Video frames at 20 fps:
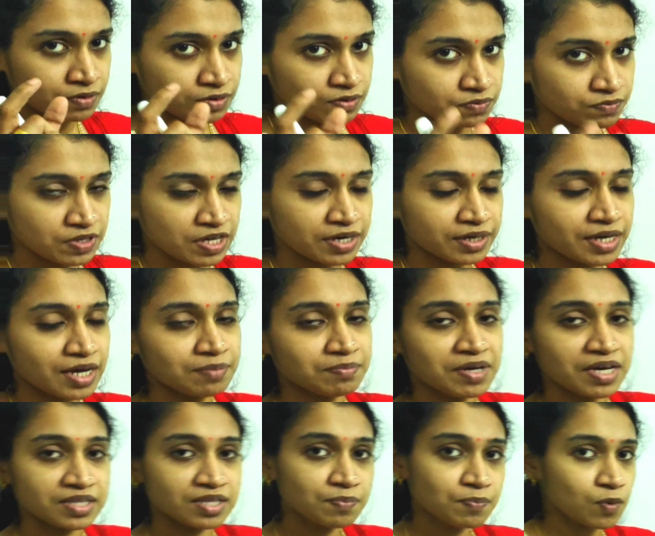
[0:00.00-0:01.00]
There can be
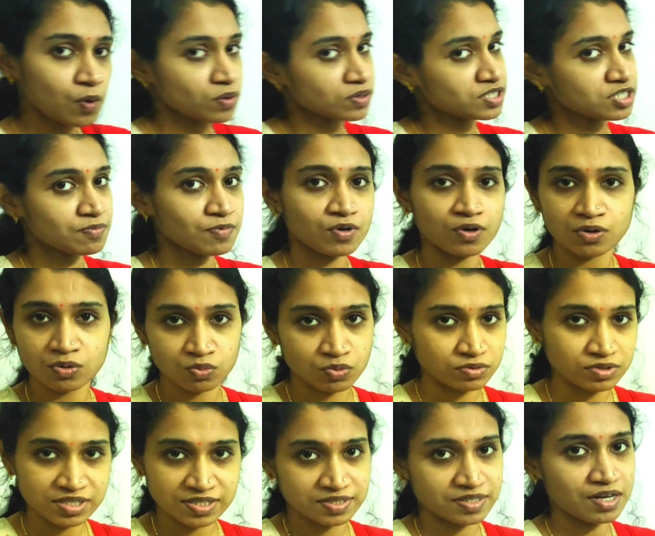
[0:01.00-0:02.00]
either proximal or
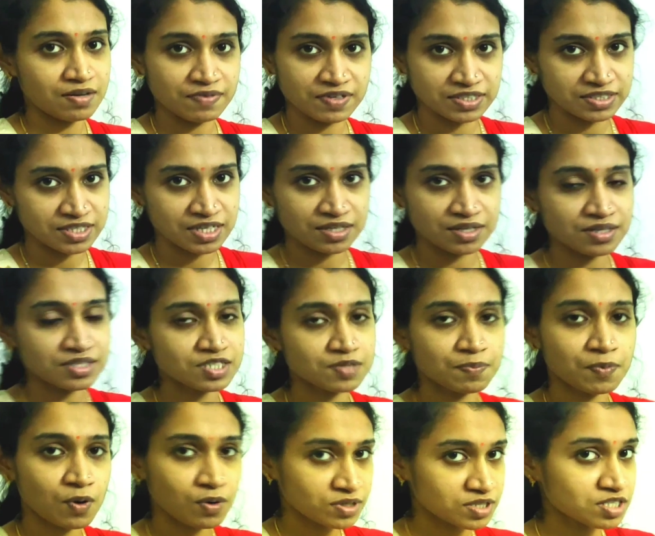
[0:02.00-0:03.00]
distal wing tendons.
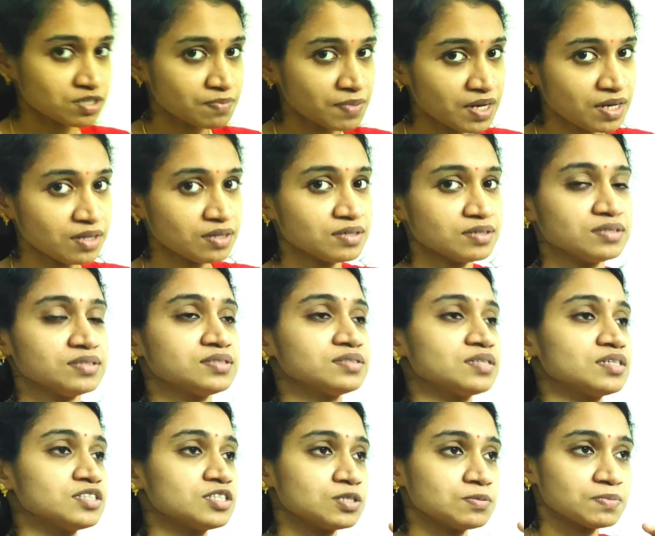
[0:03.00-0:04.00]
Proximal is
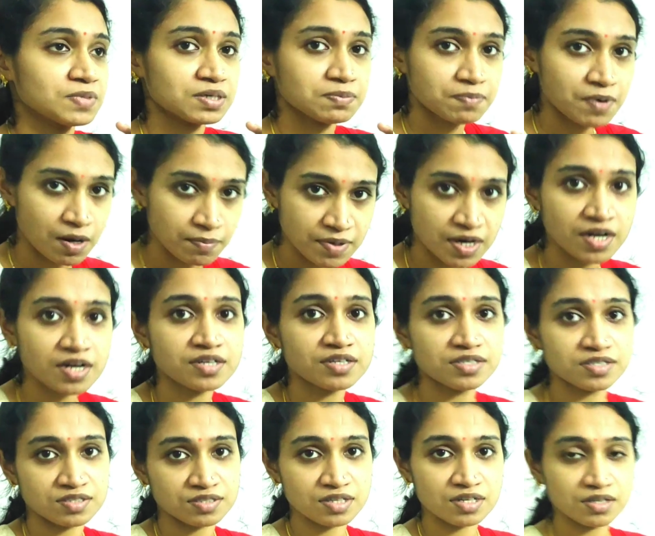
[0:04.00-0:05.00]
nothing but palmar and
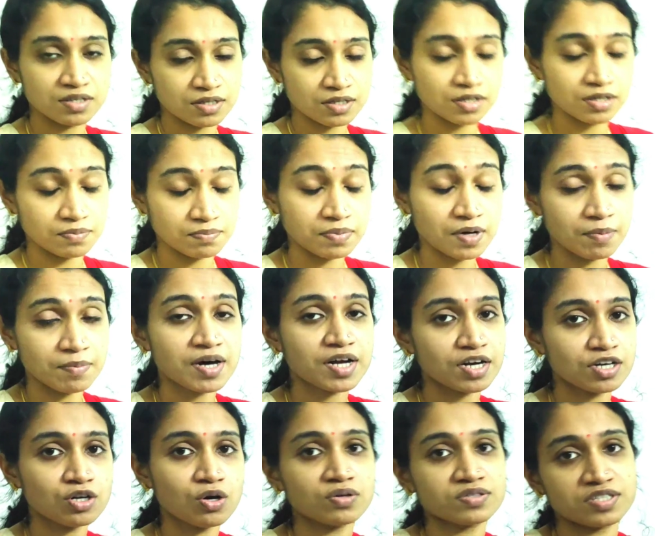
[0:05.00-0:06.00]

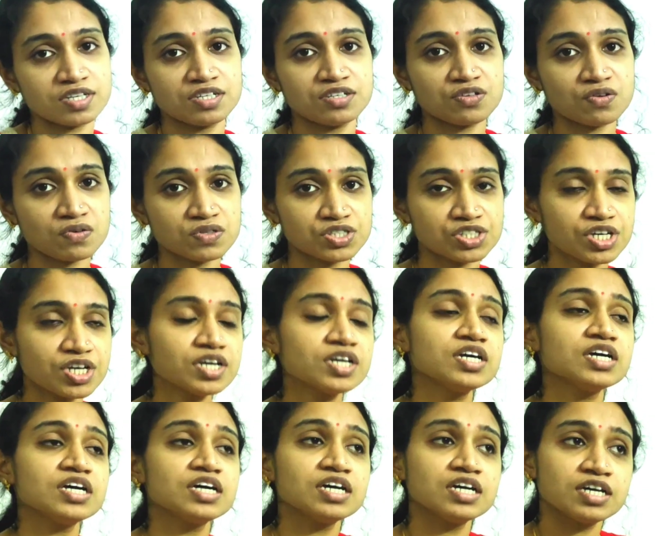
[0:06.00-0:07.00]
dorsal interosseous.
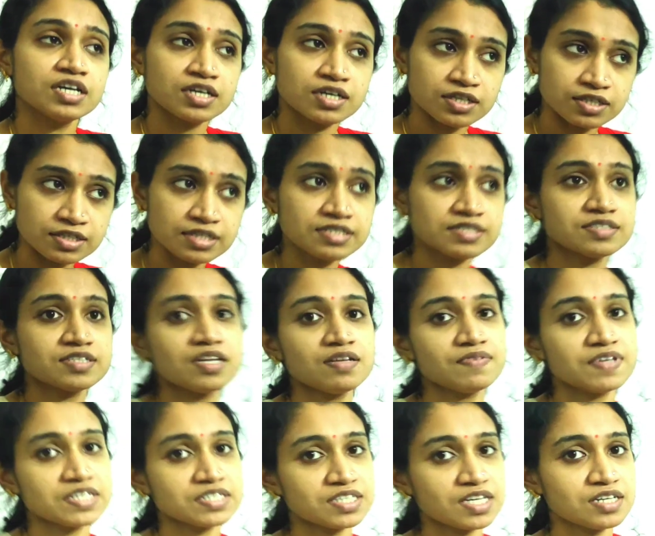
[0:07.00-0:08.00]
Distal
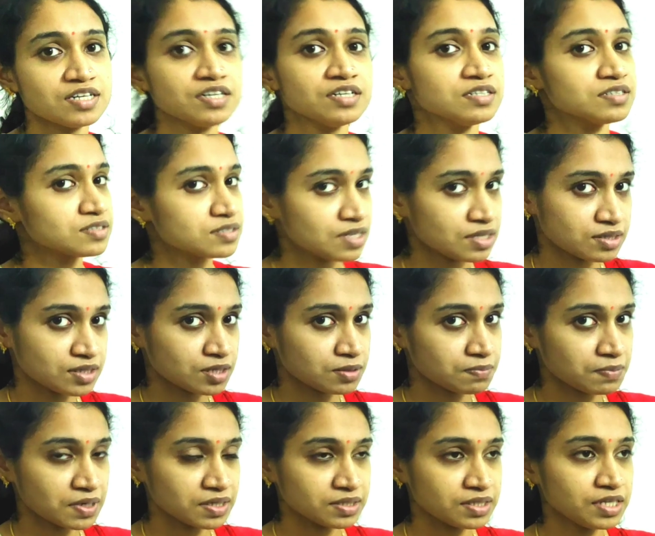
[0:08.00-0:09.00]
wing tendon is nothing
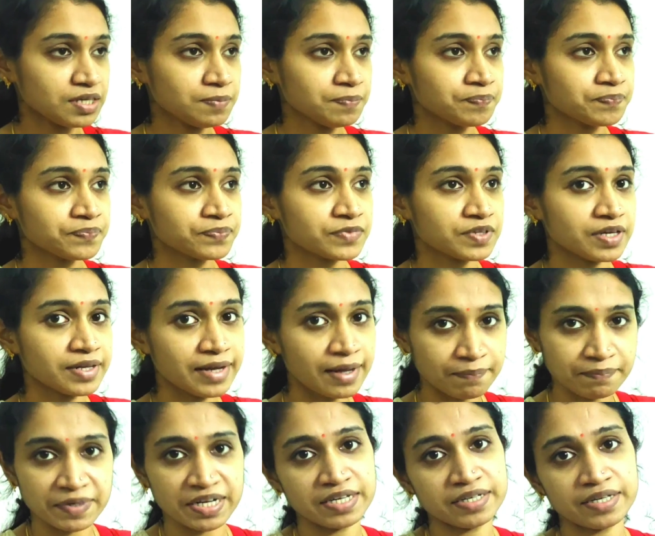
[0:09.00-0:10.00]
but the
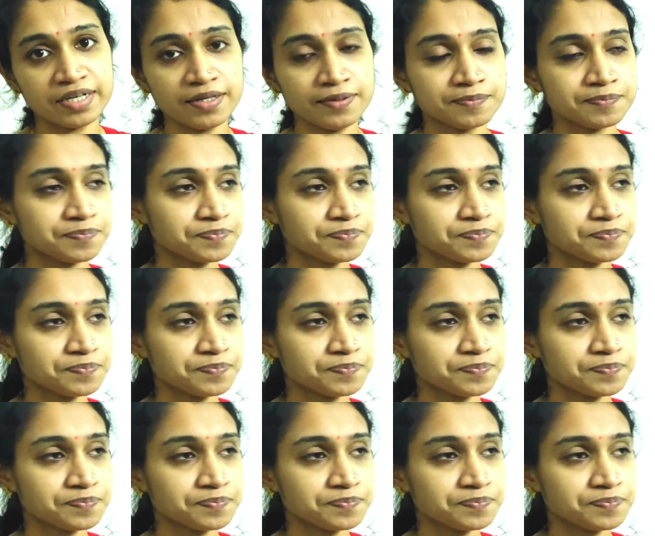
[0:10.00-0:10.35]
lumbrical.